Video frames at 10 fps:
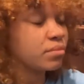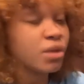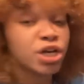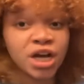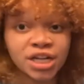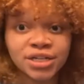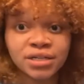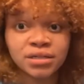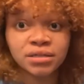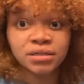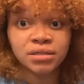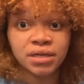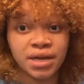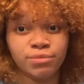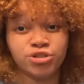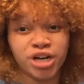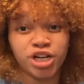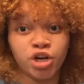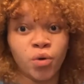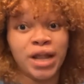color and we're trying to
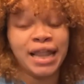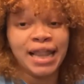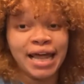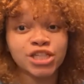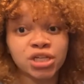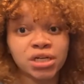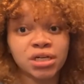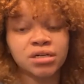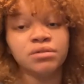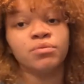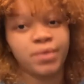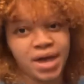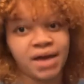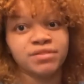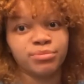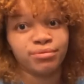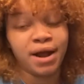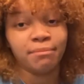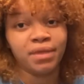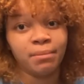go lighter. We have to
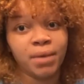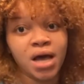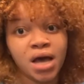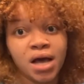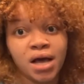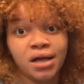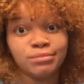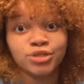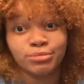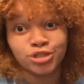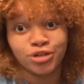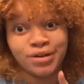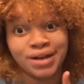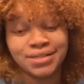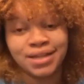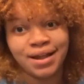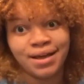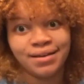prime them. So I'm going to show you guys the next.